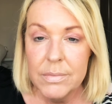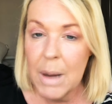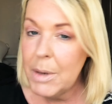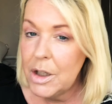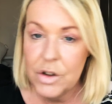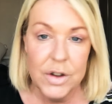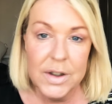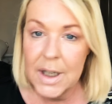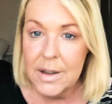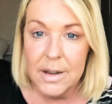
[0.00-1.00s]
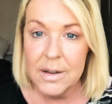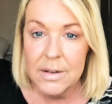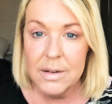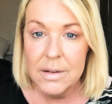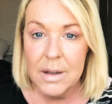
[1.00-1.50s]
I mean, it just looks
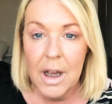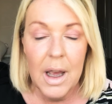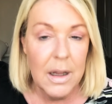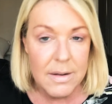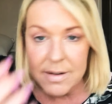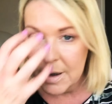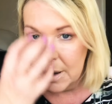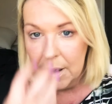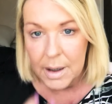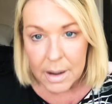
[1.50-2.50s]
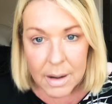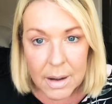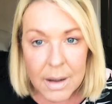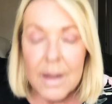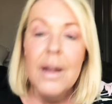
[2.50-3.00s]
hideous instantly.
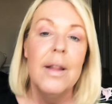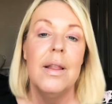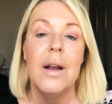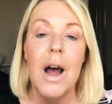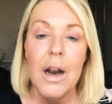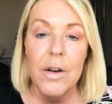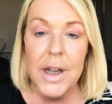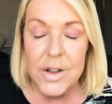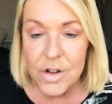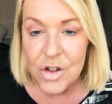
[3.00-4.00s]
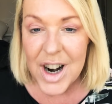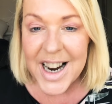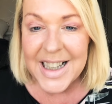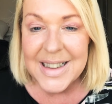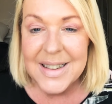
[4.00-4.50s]
The colour is
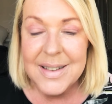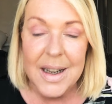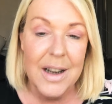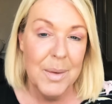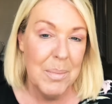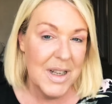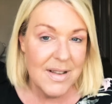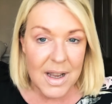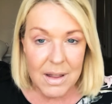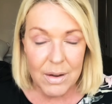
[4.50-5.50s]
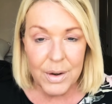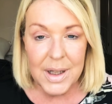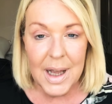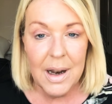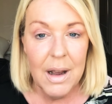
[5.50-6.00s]
drained, my teeth look
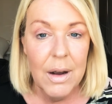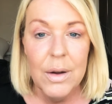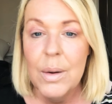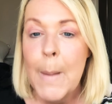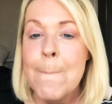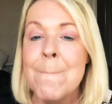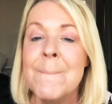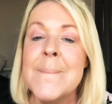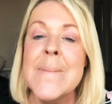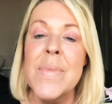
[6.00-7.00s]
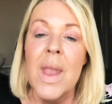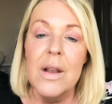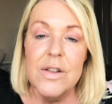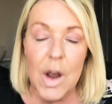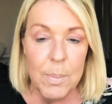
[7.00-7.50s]
yellow.
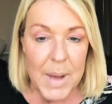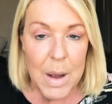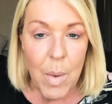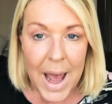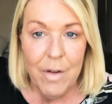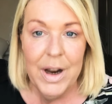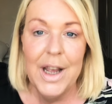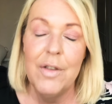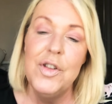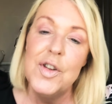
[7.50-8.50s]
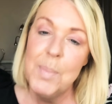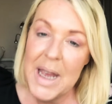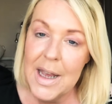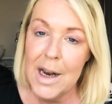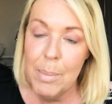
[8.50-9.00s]
So be wary of just
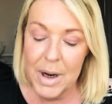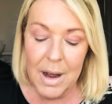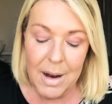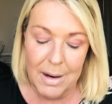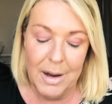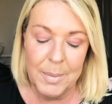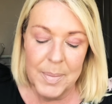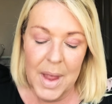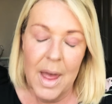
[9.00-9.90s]
picking up a colour